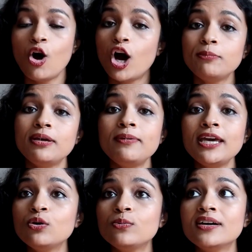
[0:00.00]
Or maybe
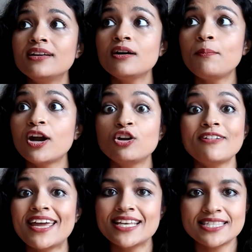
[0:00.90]
you were a part of
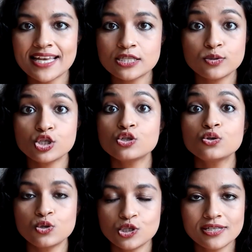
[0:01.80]
NSS, which is
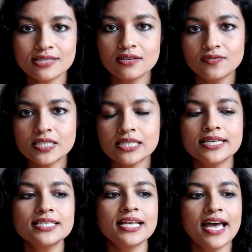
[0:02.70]
social
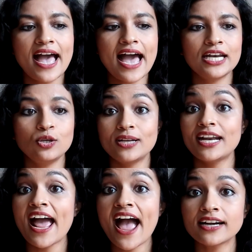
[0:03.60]
services, and you were
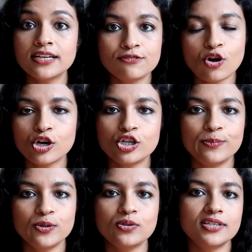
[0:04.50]
an active
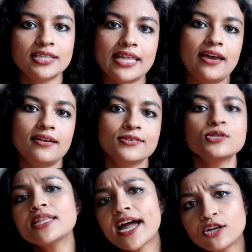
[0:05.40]
contributor there.
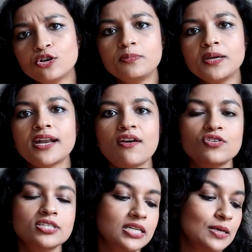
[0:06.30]
So that could be a
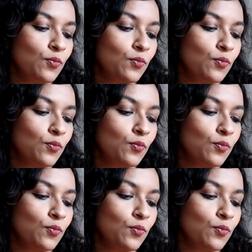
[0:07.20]
diversity